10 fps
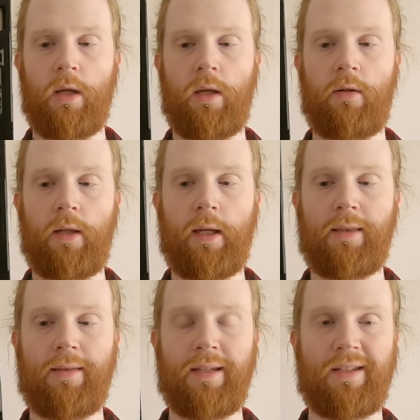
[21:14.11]
It'll hit
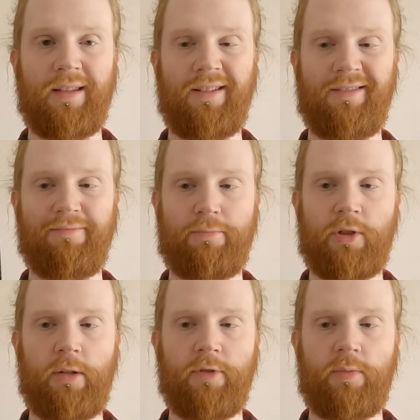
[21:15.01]
this little
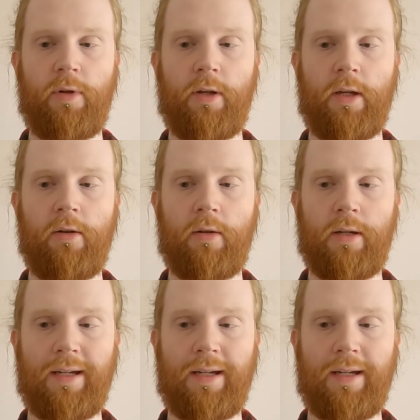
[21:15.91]
tough spot here,